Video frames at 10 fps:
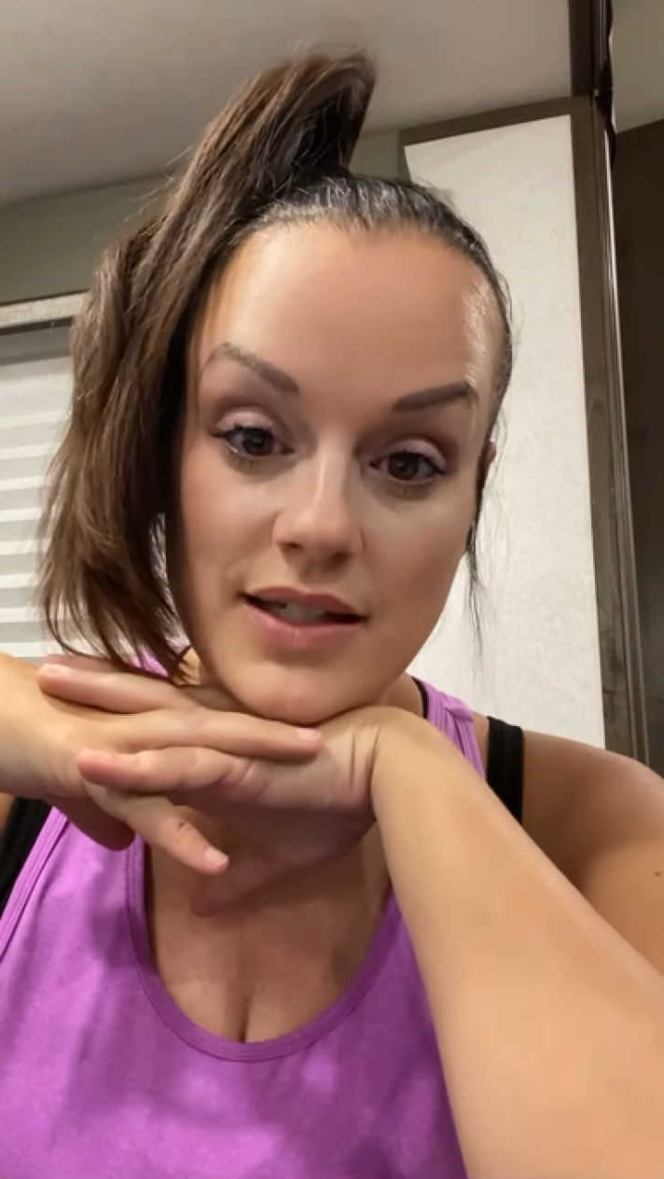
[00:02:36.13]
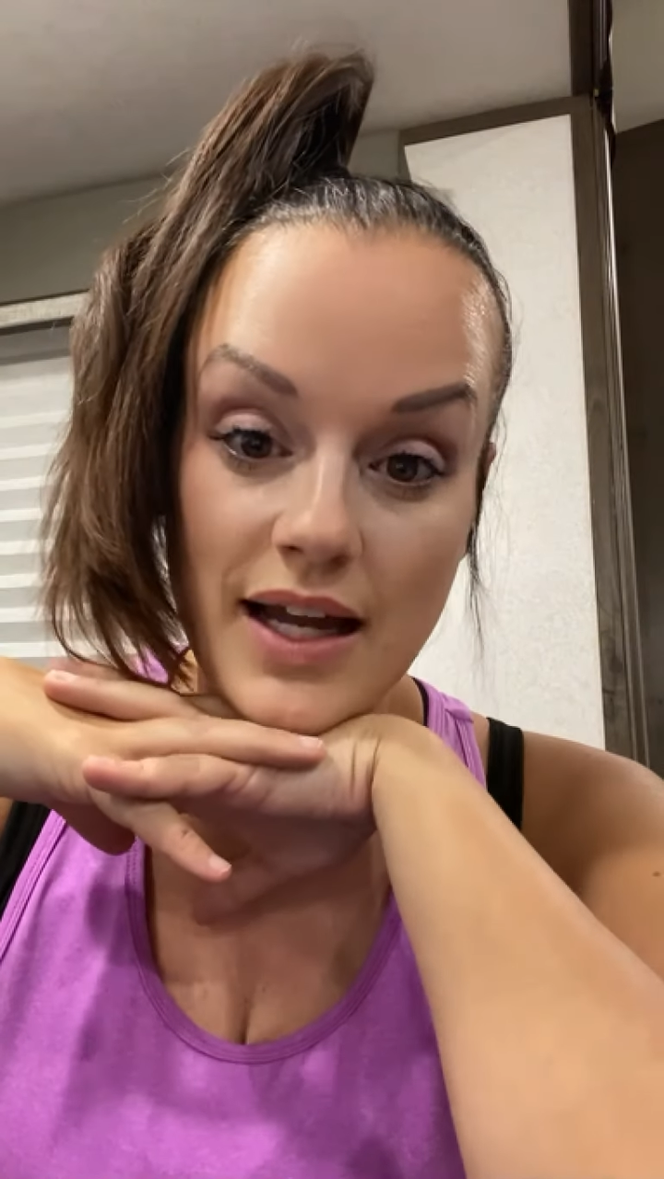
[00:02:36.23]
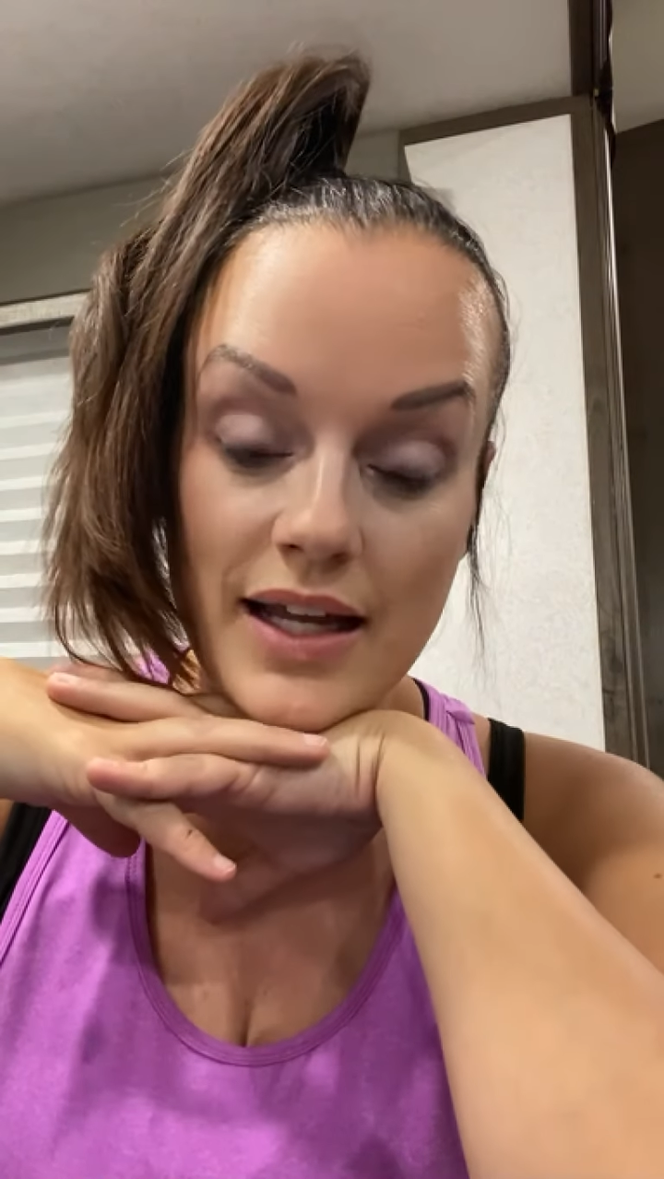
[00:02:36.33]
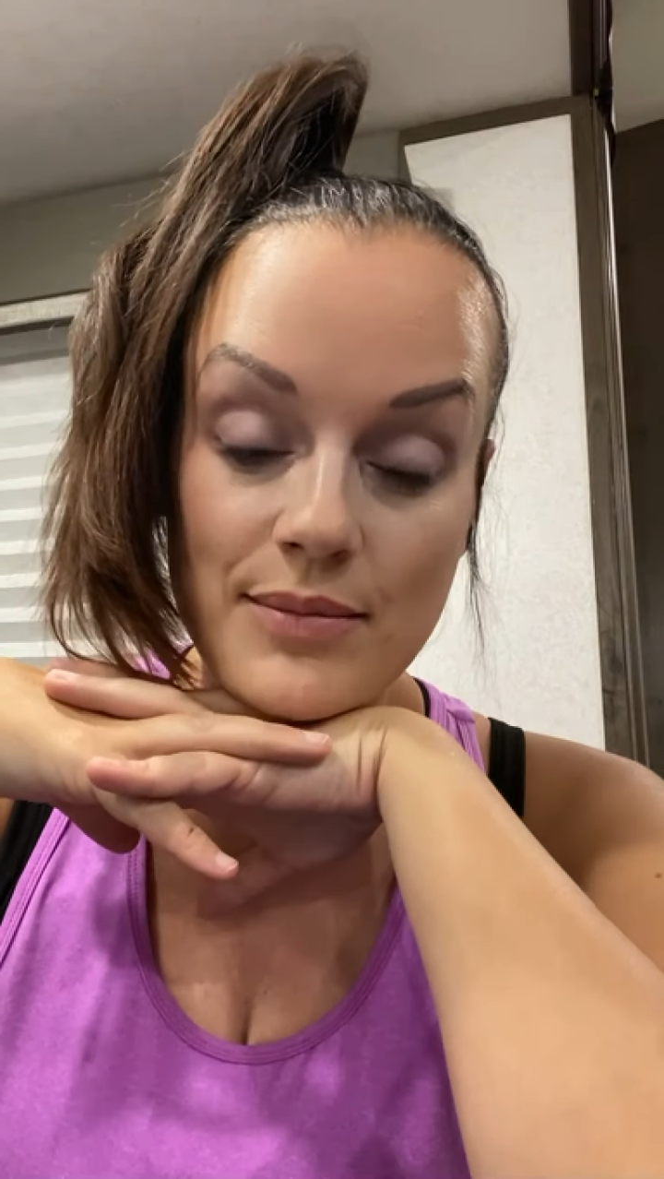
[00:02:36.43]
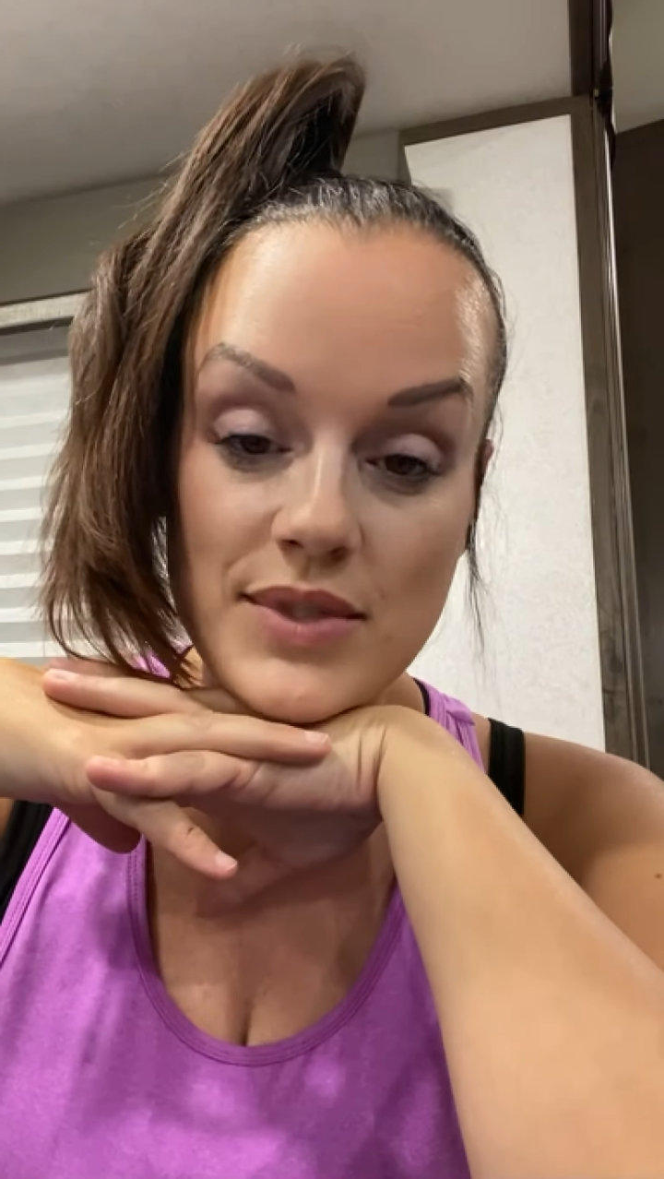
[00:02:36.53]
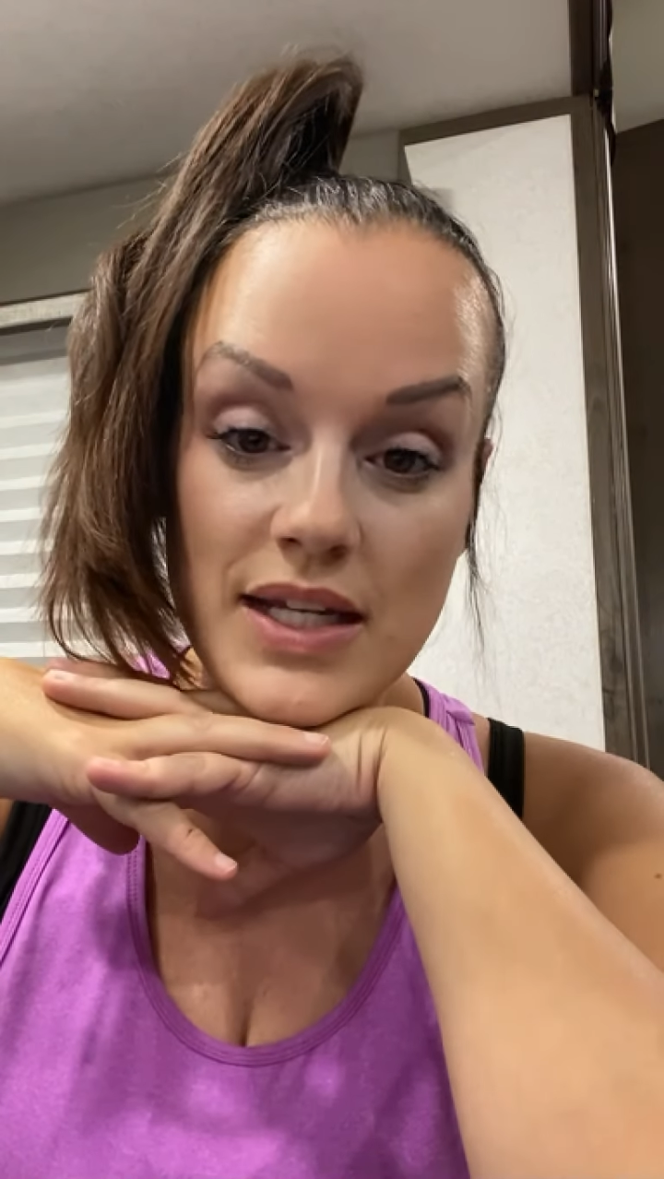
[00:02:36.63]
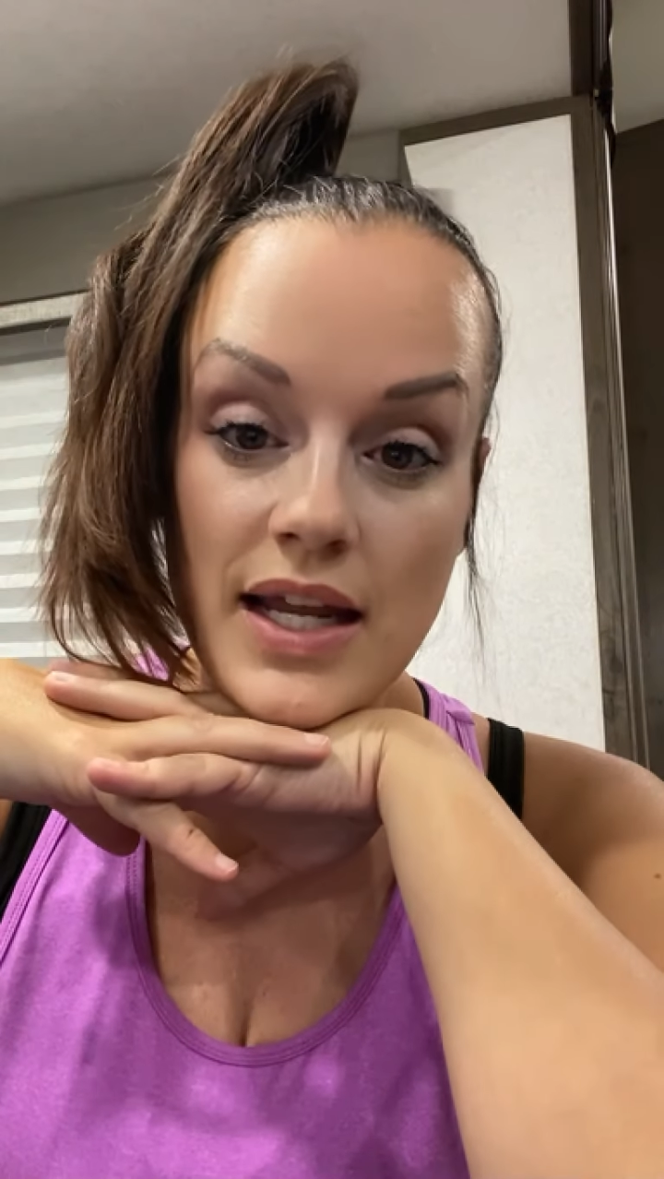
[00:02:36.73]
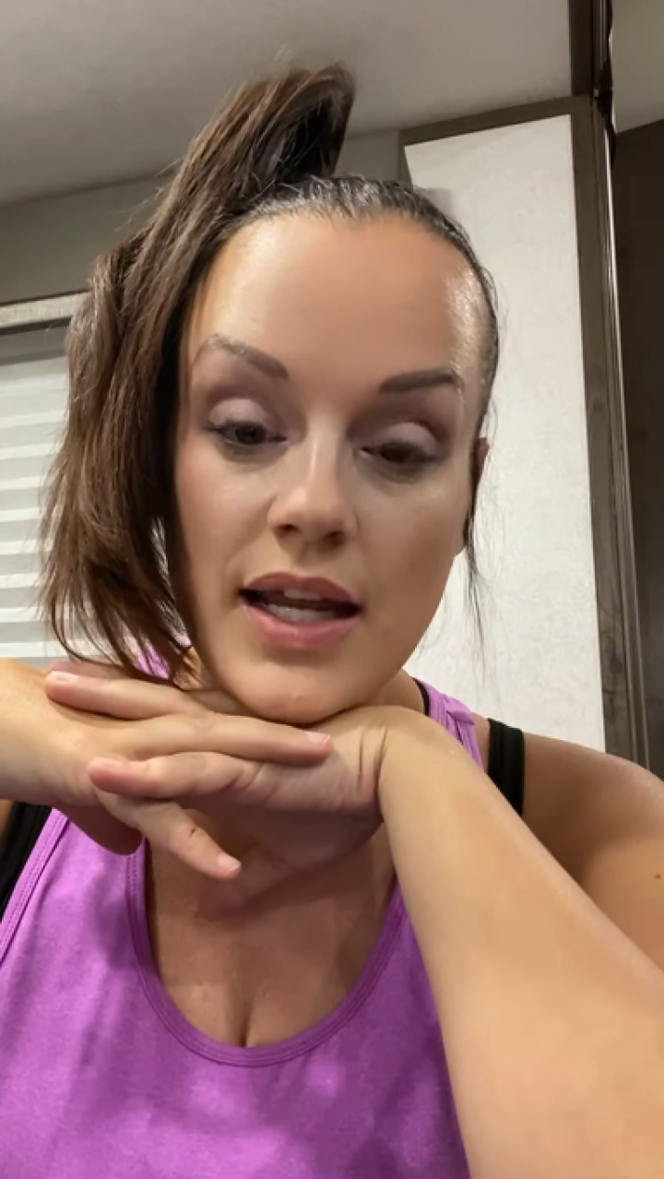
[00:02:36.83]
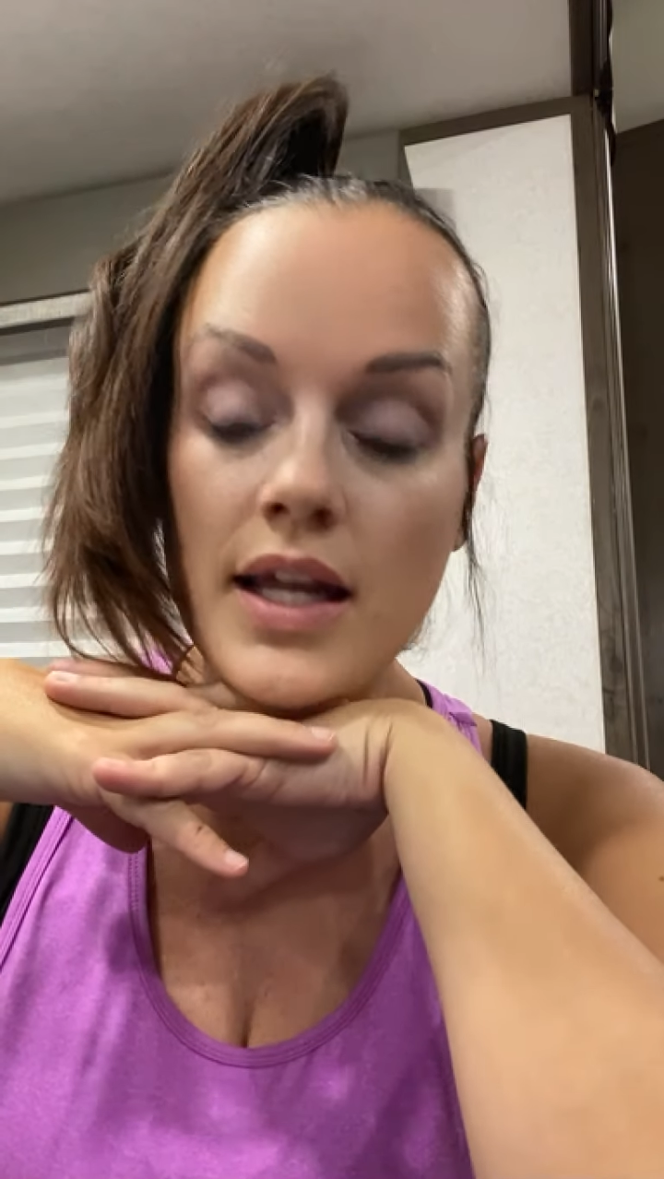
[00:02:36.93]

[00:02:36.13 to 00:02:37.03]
time today.